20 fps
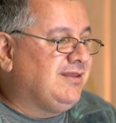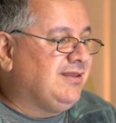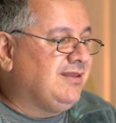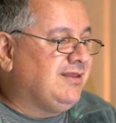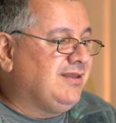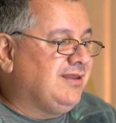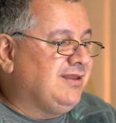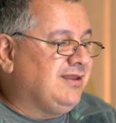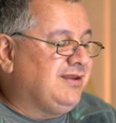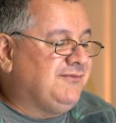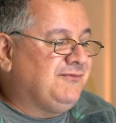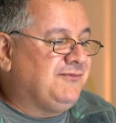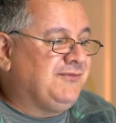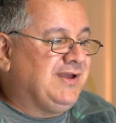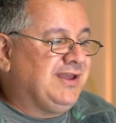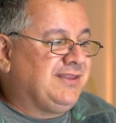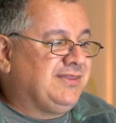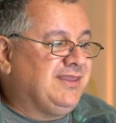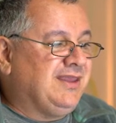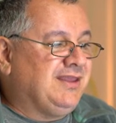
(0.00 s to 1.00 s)
And in
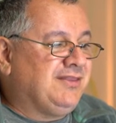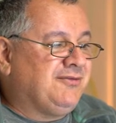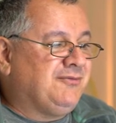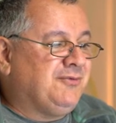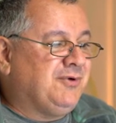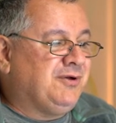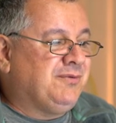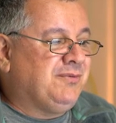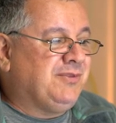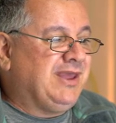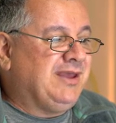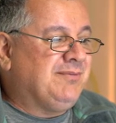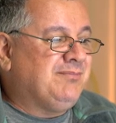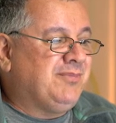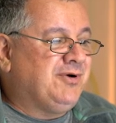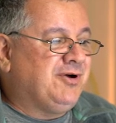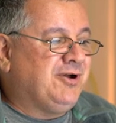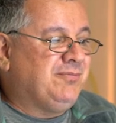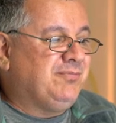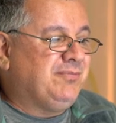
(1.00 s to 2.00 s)
fact that's what that
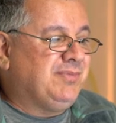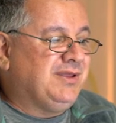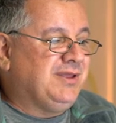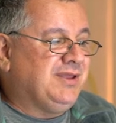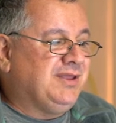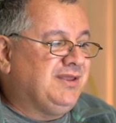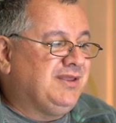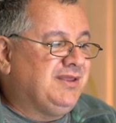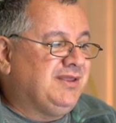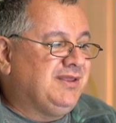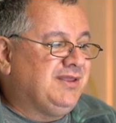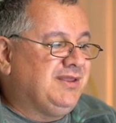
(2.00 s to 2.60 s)
might be.